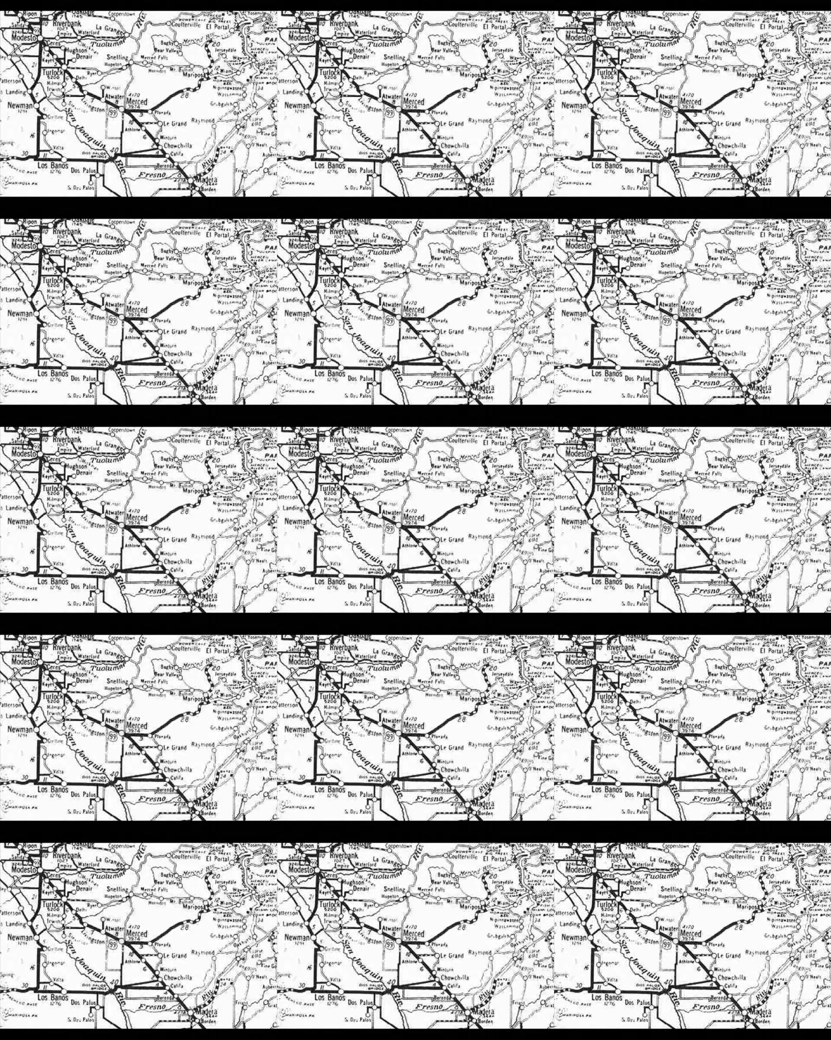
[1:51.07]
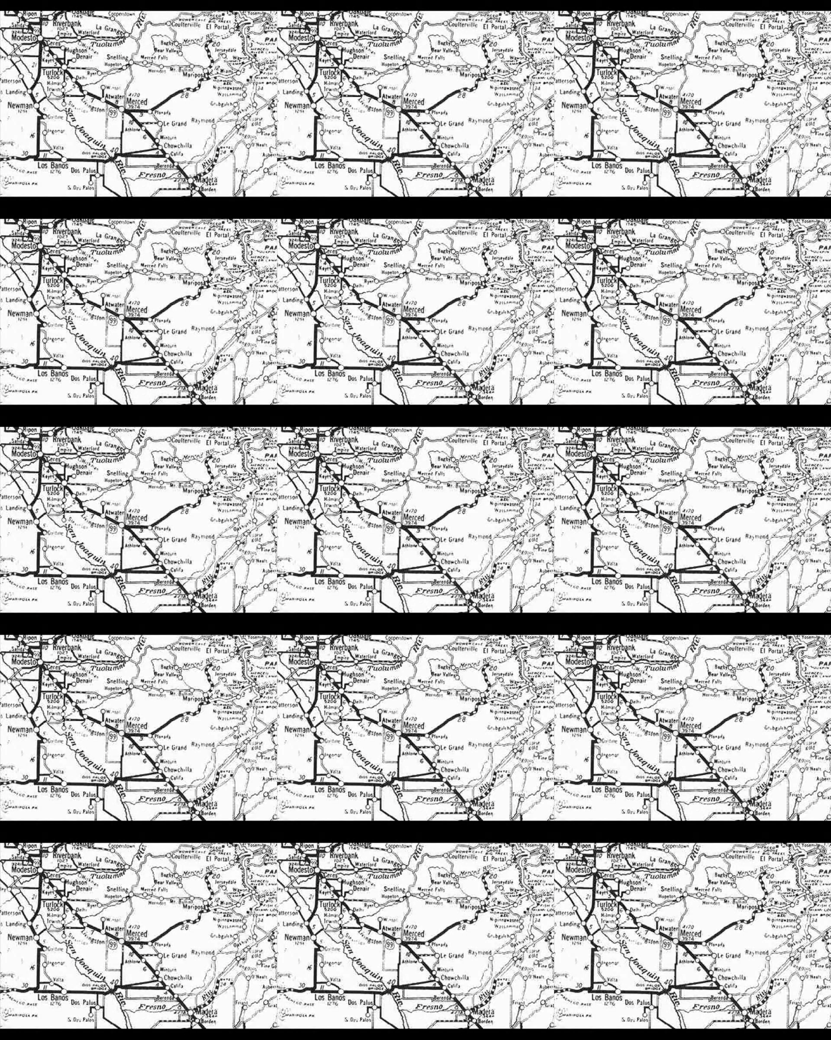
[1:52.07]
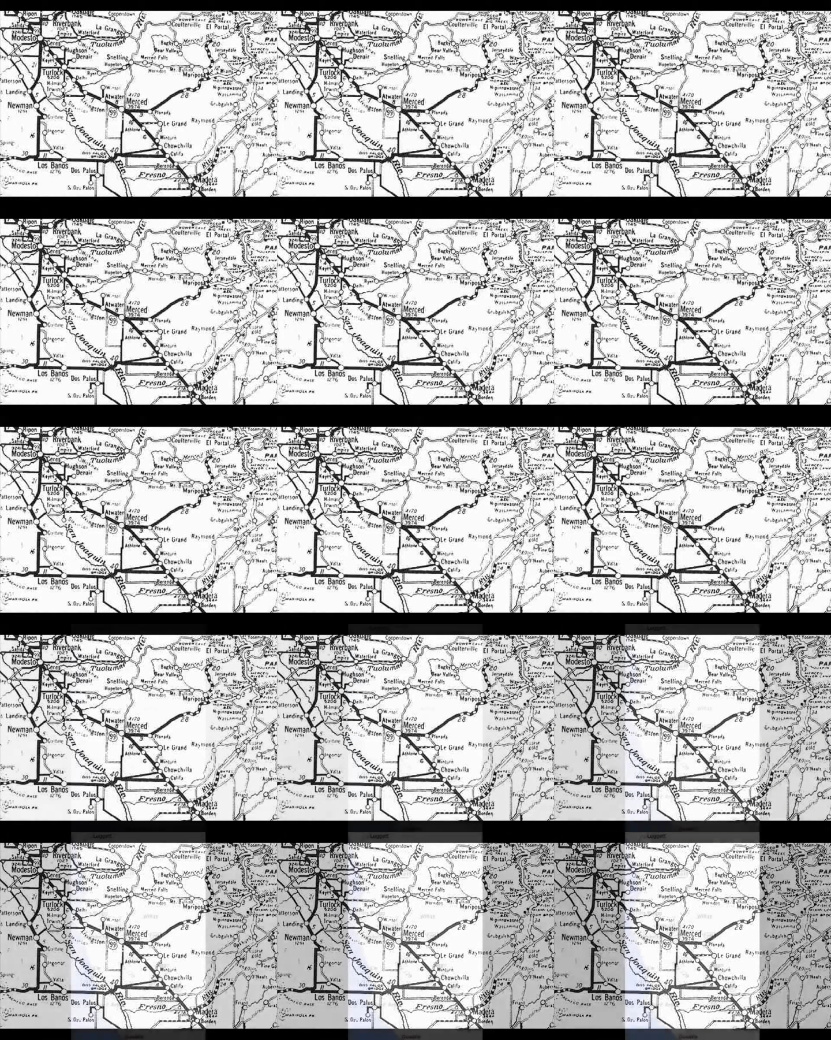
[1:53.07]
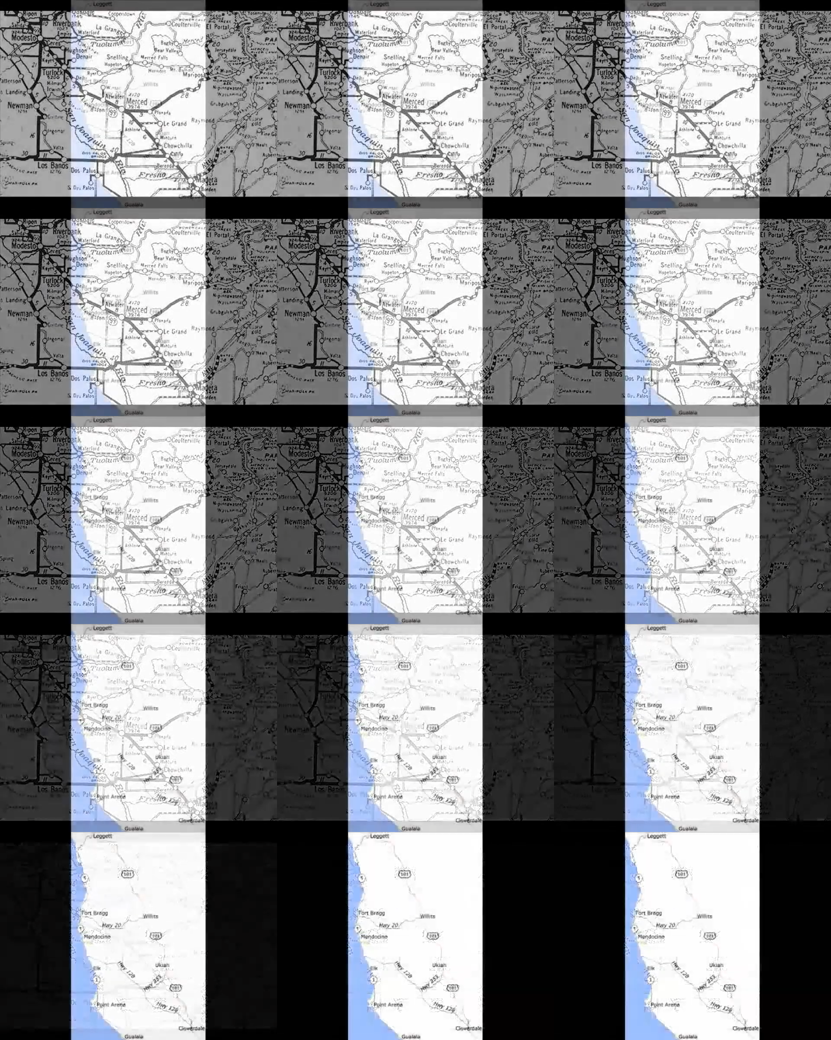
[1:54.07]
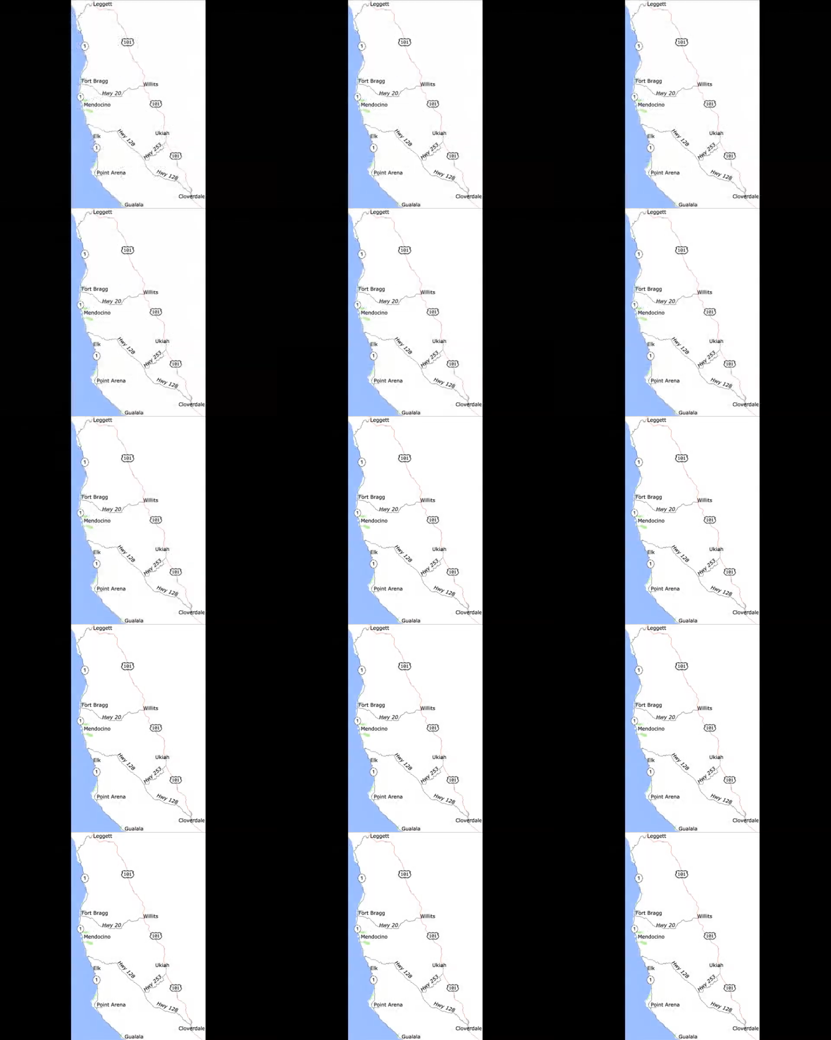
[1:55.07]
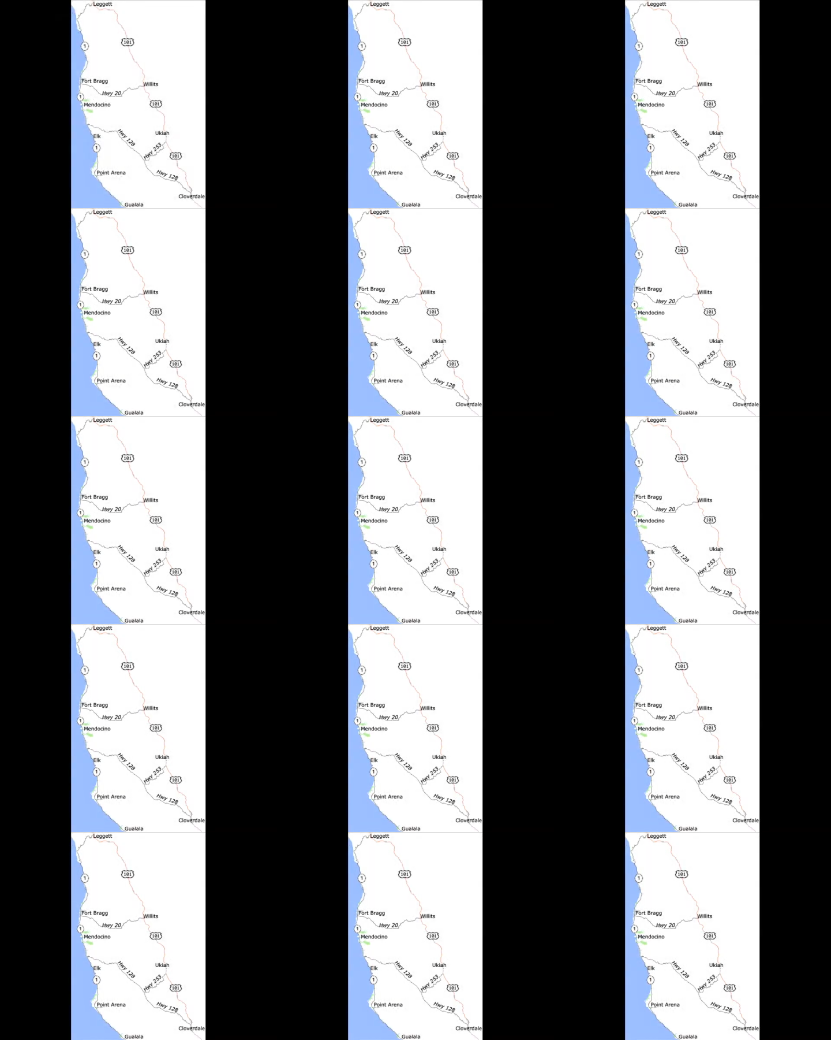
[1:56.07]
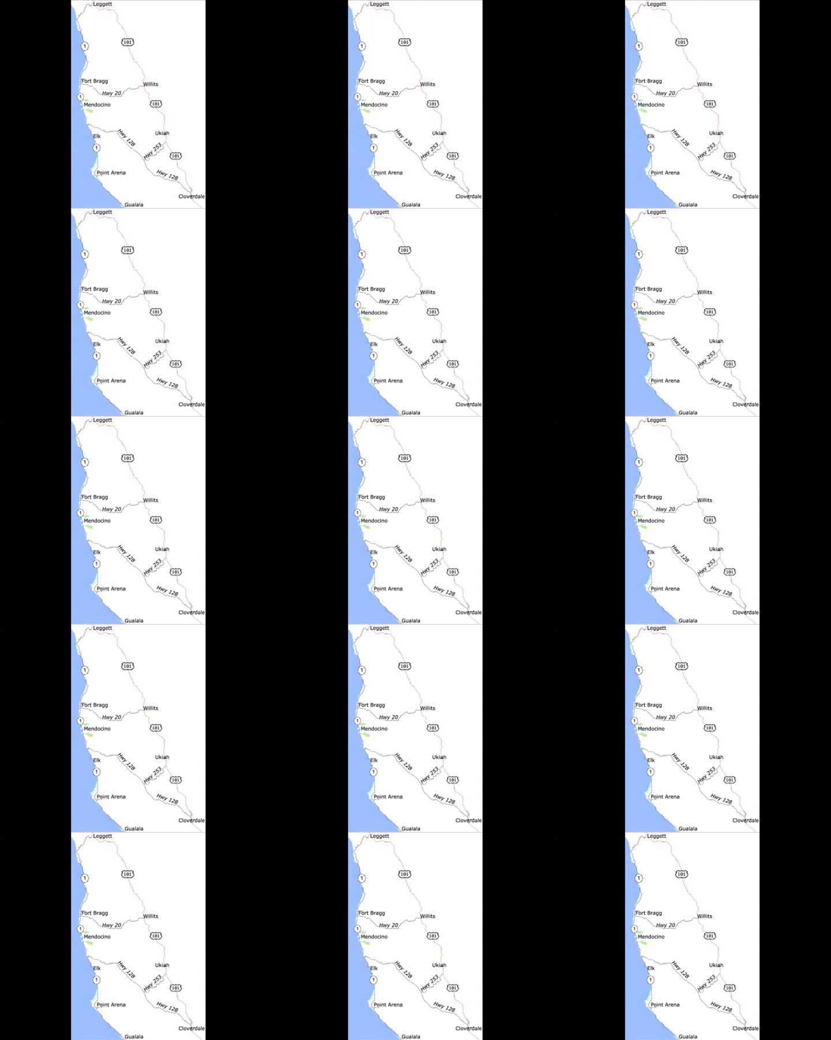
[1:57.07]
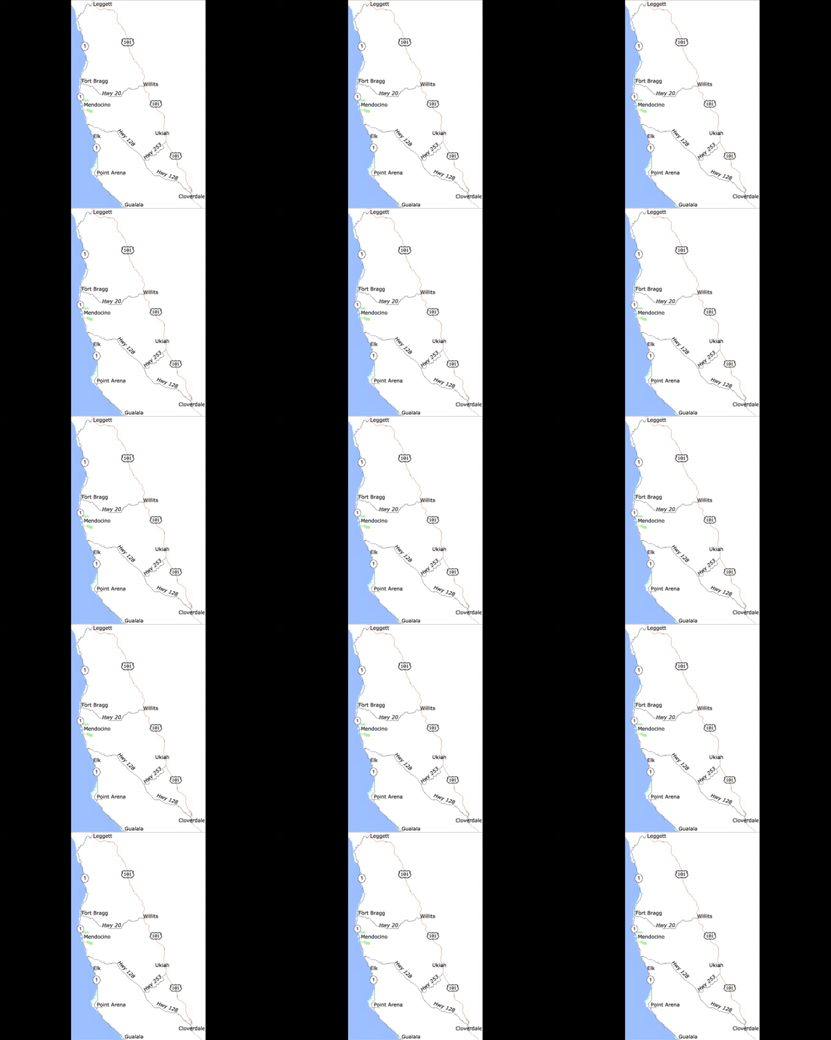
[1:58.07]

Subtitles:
[unreadable: no face in view]